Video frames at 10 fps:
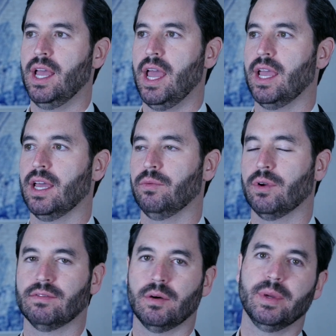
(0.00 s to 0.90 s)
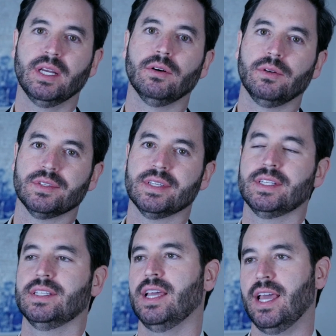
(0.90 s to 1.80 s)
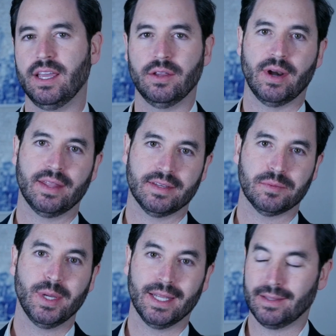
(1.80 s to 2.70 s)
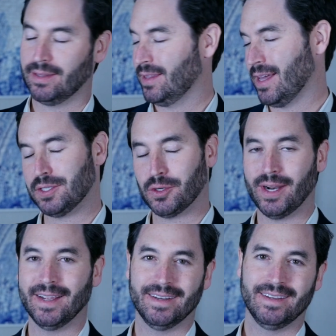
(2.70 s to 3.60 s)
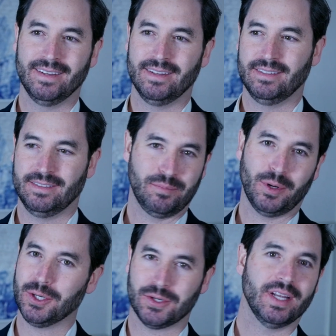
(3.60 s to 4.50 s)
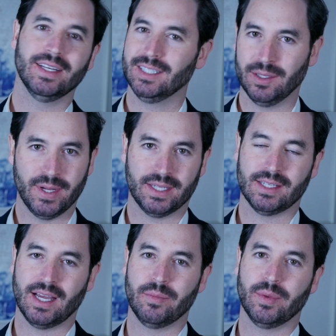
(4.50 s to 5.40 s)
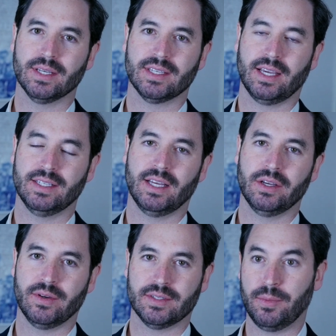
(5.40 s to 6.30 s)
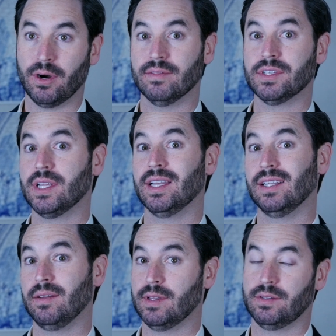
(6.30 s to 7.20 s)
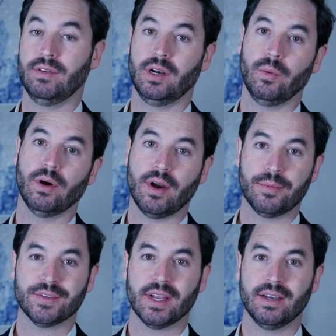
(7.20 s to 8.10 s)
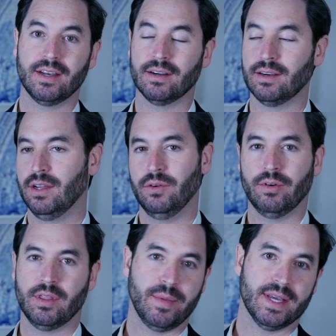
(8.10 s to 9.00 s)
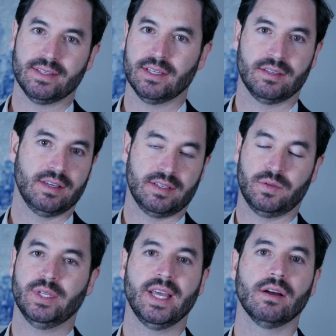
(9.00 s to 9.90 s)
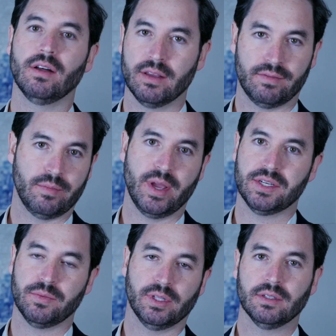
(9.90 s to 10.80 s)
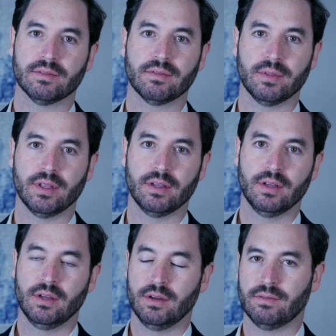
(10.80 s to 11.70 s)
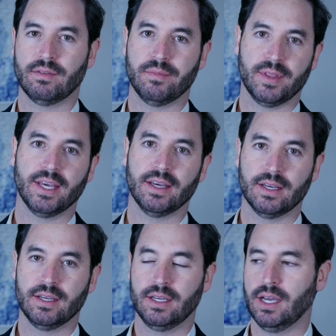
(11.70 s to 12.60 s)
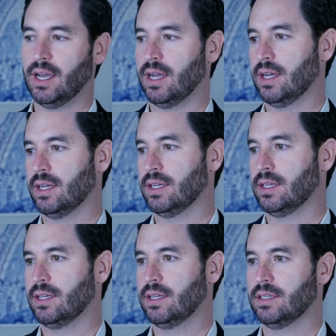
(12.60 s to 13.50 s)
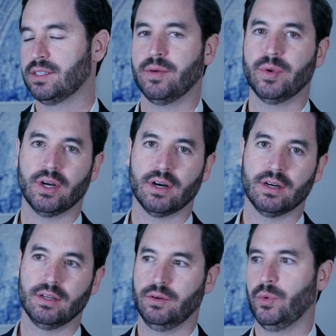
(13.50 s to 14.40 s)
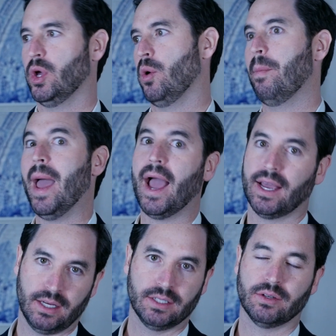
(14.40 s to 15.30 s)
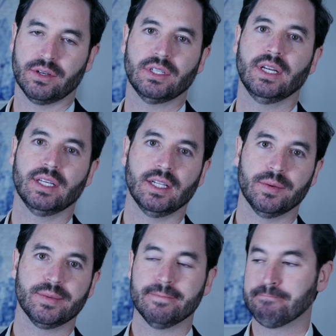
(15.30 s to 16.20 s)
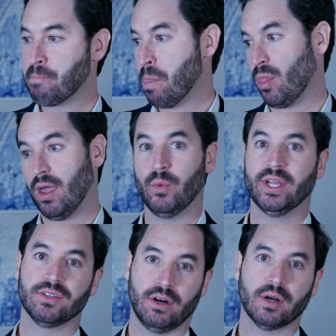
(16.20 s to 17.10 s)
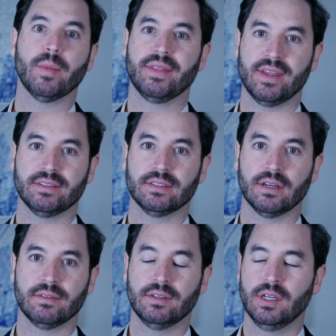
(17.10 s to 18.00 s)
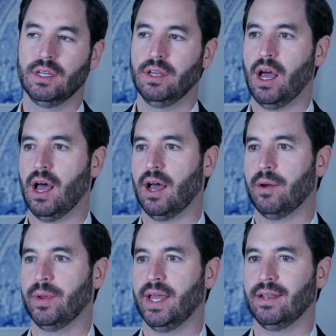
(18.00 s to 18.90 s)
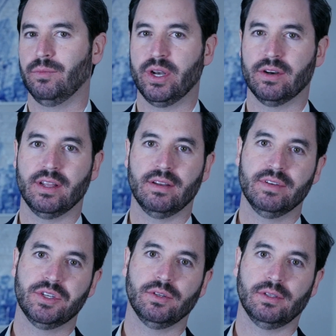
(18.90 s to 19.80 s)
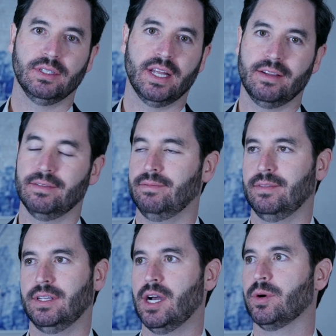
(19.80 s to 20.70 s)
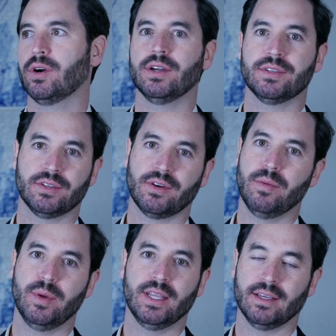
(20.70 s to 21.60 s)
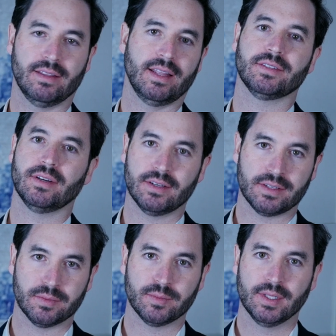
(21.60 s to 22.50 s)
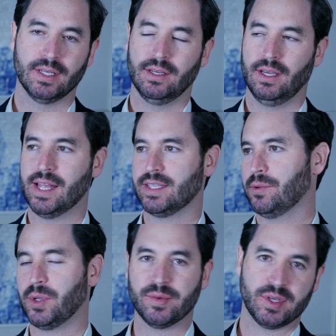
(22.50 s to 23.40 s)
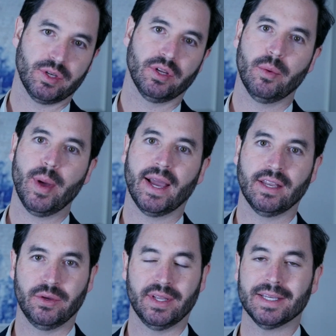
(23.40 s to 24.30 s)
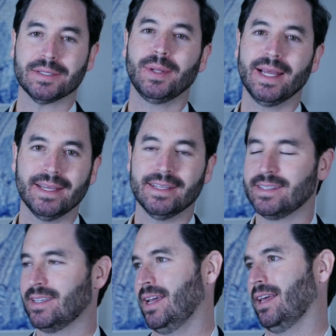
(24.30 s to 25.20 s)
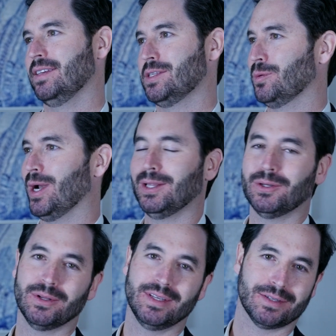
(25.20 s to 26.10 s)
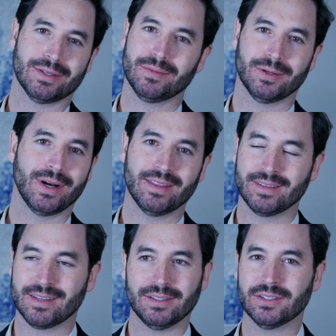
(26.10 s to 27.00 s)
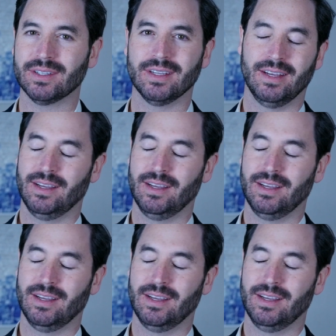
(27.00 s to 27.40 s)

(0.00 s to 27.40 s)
And one of our big goals is to say, hey, you're at this meeting, that's great. Bring your study club next time because I can tell you, as part of a study club that's very well represented here, one of the best things is is we take all the information we learn from the from the uh, seminar, we go back to our study clubs and we can talk about that stuff. Um, and when you're an individual and you come across this great meeting, that's awesome. And sometimes you can go back and you can explain it and say, hey, this is what I learned. These are some of the great things I learned.